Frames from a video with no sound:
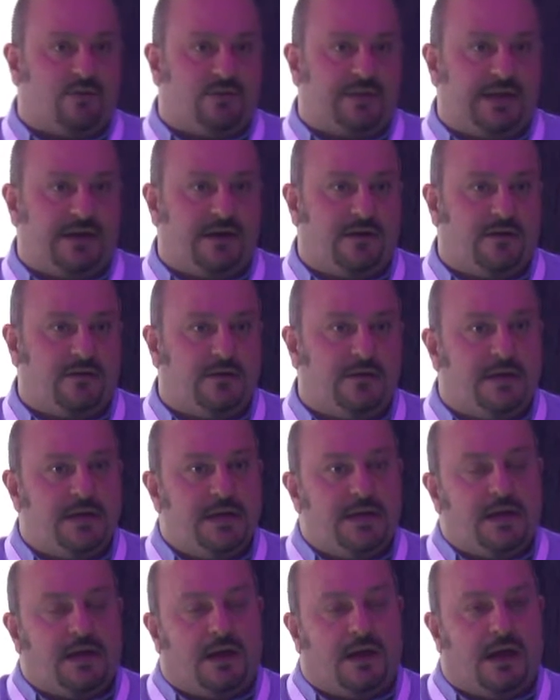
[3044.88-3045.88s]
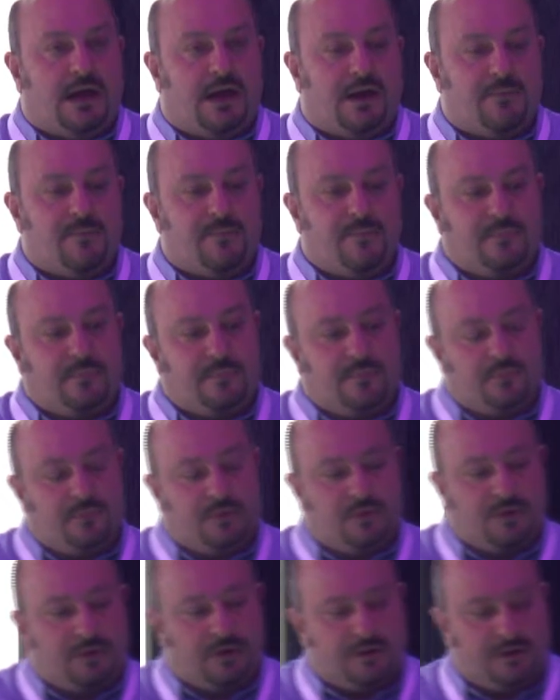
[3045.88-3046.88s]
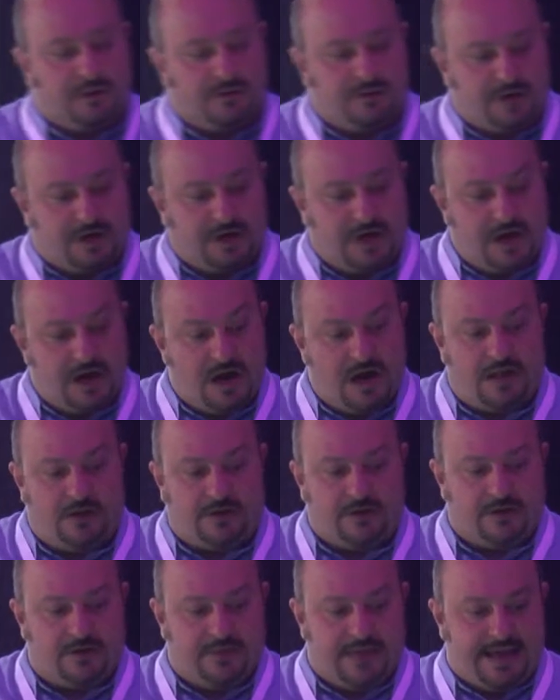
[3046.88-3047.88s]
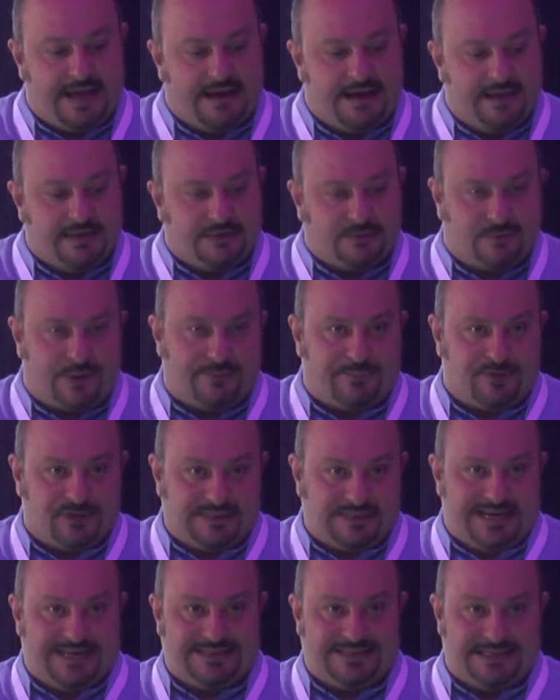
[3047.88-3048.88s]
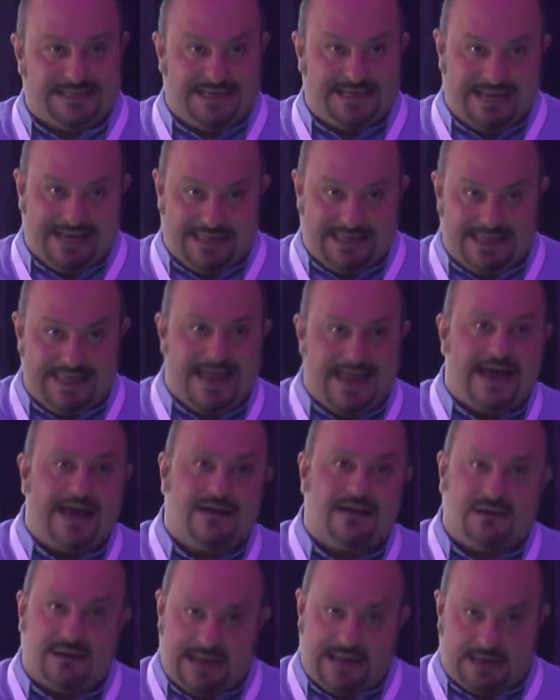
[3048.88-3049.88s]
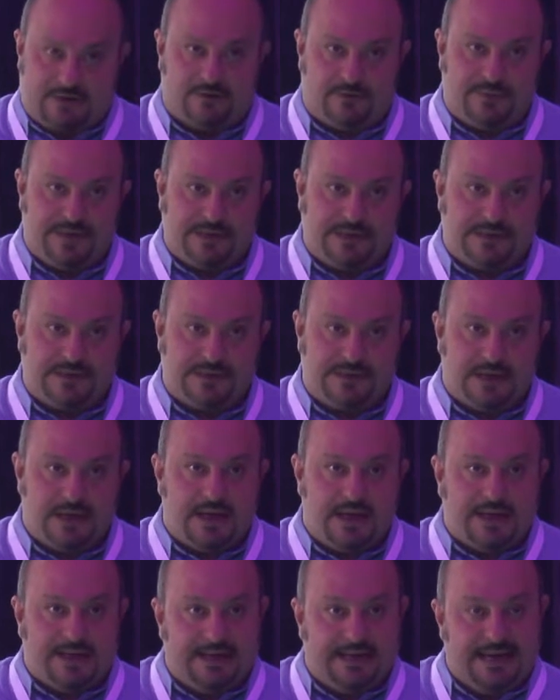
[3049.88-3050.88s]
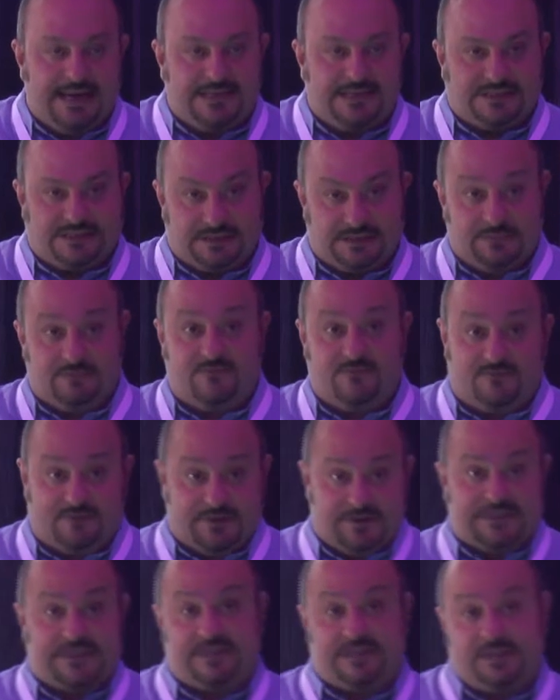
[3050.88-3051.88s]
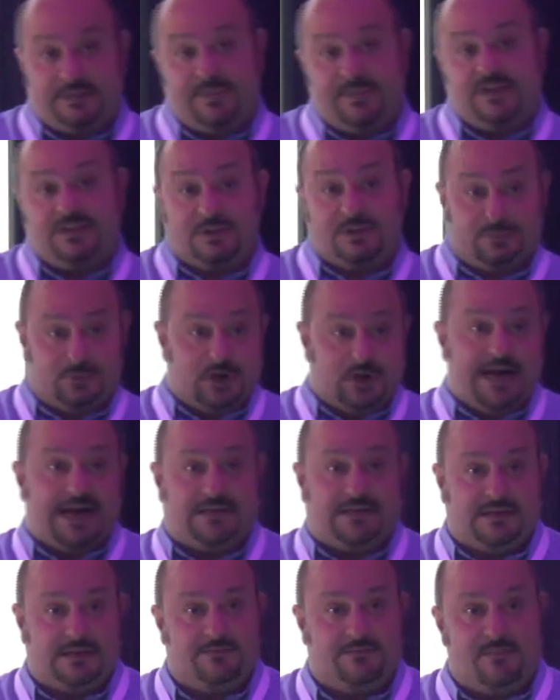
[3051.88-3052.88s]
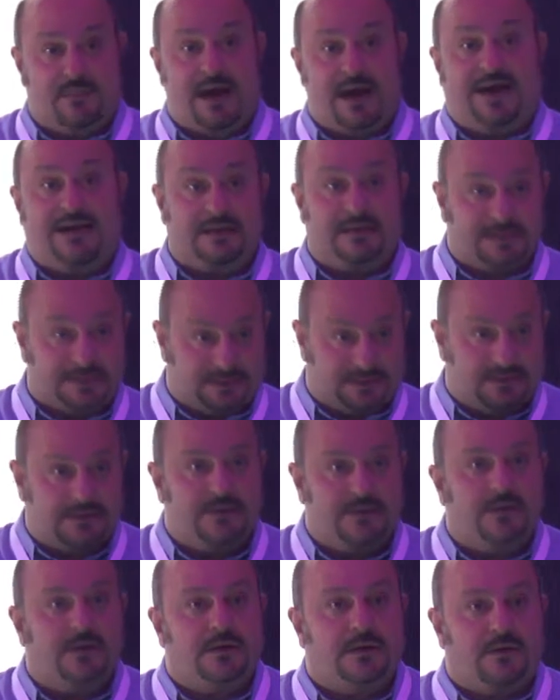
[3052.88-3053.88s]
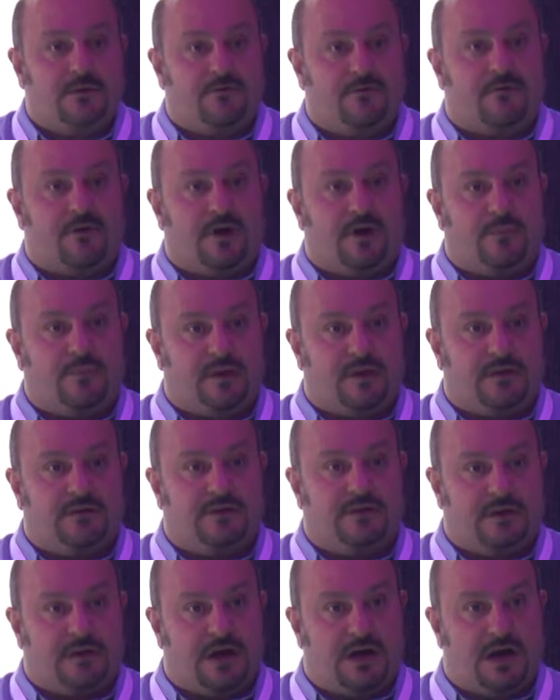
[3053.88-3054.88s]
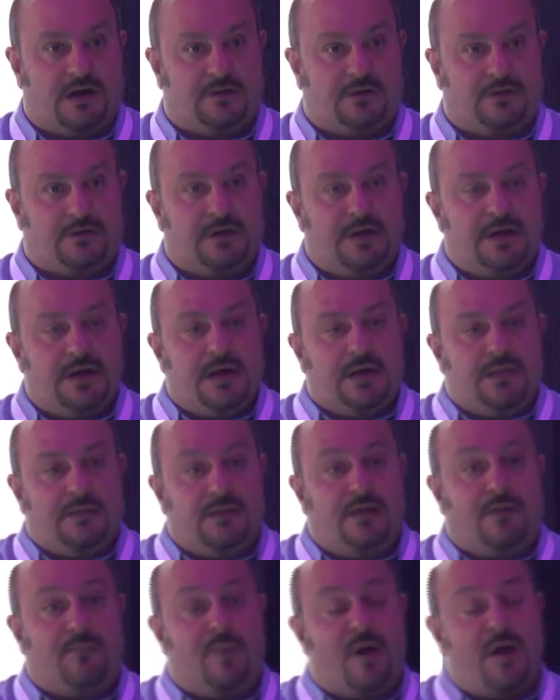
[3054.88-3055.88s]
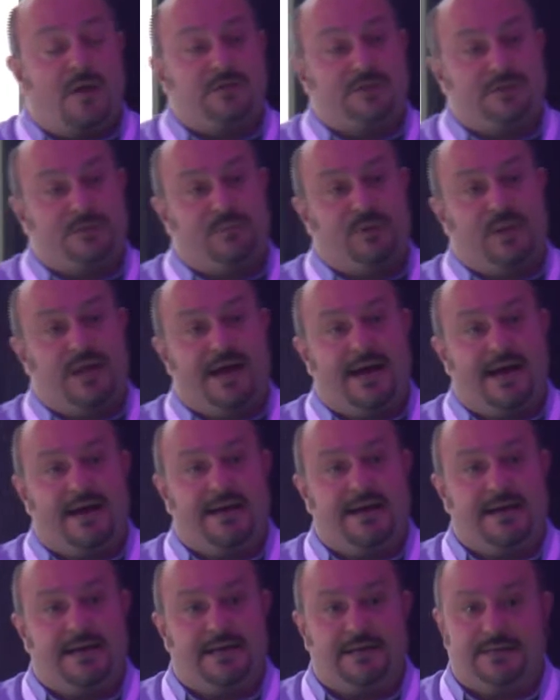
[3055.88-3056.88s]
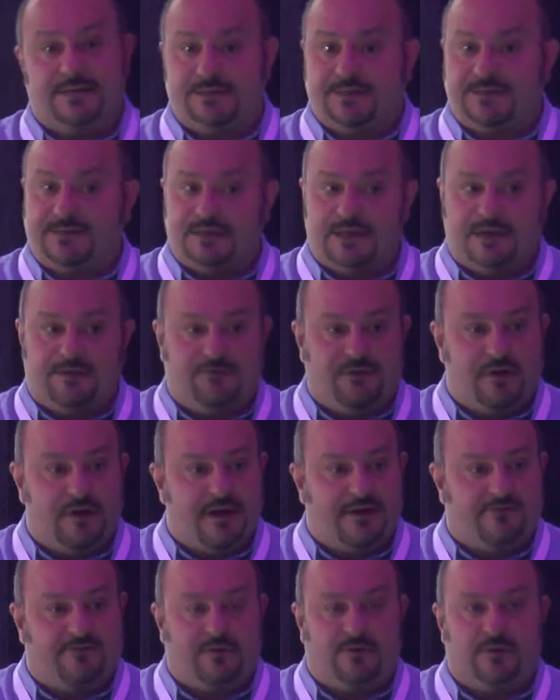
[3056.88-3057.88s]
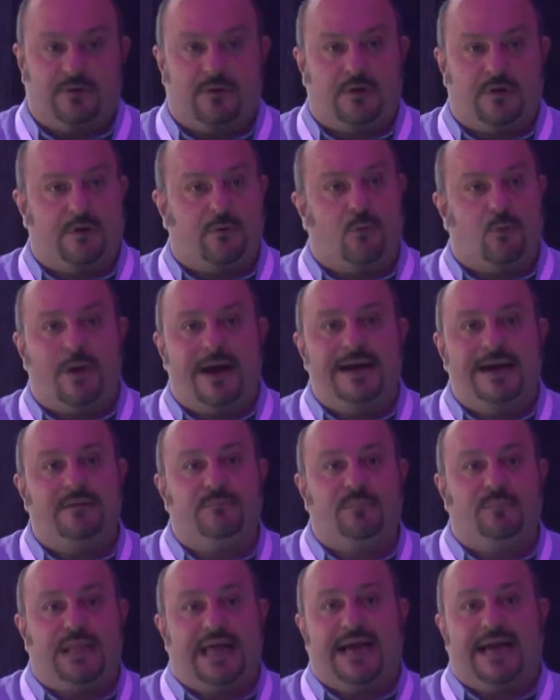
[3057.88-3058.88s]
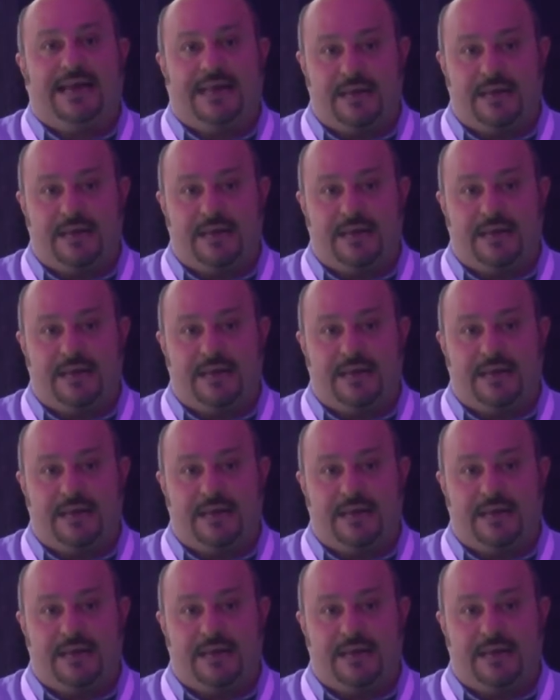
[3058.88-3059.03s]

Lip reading: the color that is represented in that element needs to physically be subtracted, minused from the color. And the multiply is if you have a white and black image